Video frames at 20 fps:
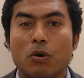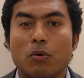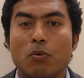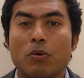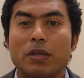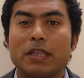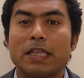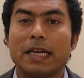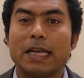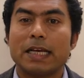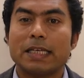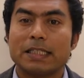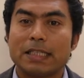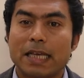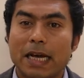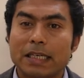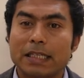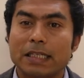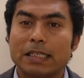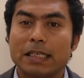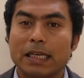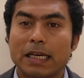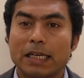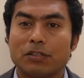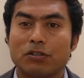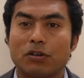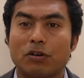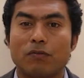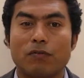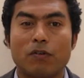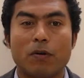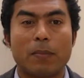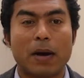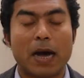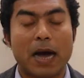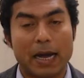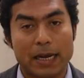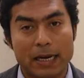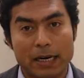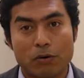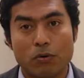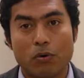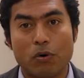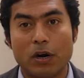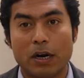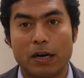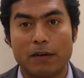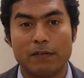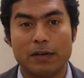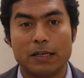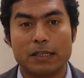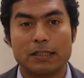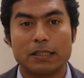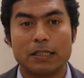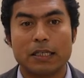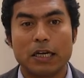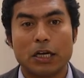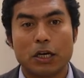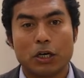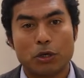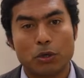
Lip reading: With an excited electron from higher core levels